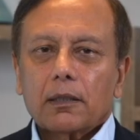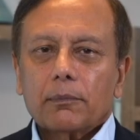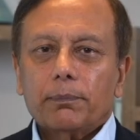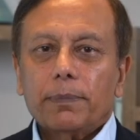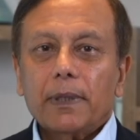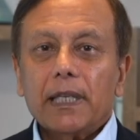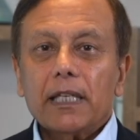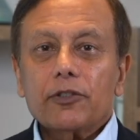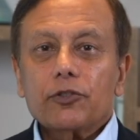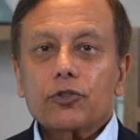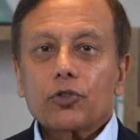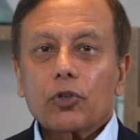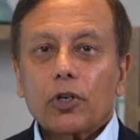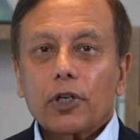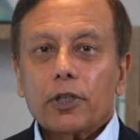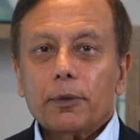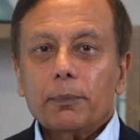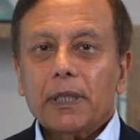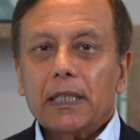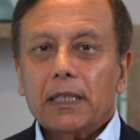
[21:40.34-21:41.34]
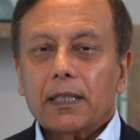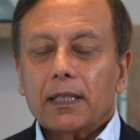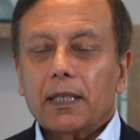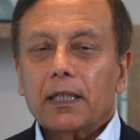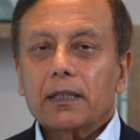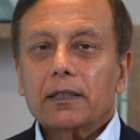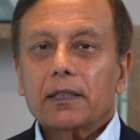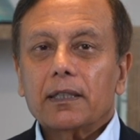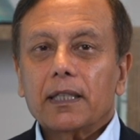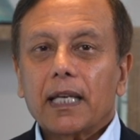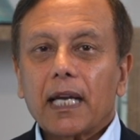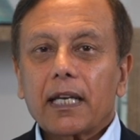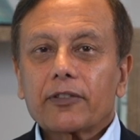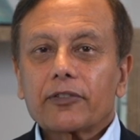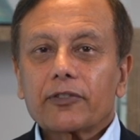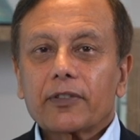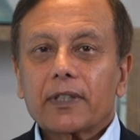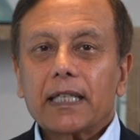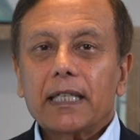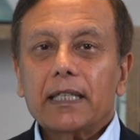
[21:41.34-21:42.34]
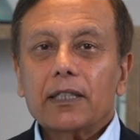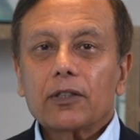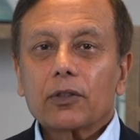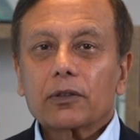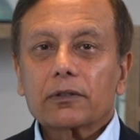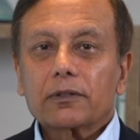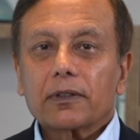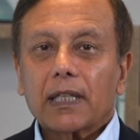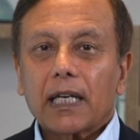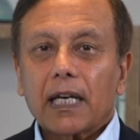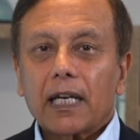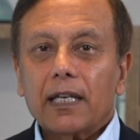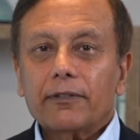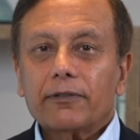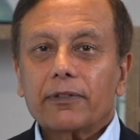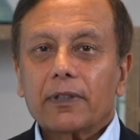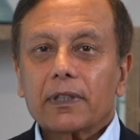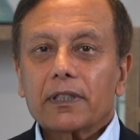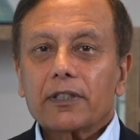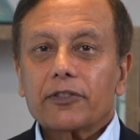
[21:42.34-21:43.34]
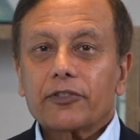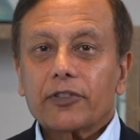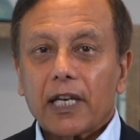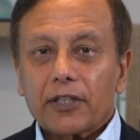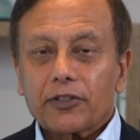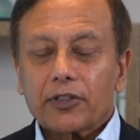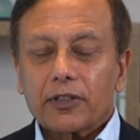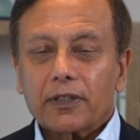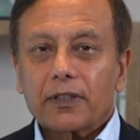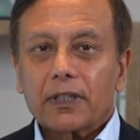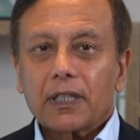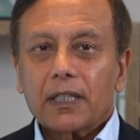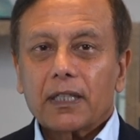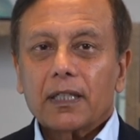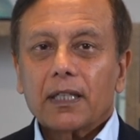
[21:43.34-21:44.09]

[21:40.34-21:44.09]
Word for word: Please join me in the next Keynote Live session,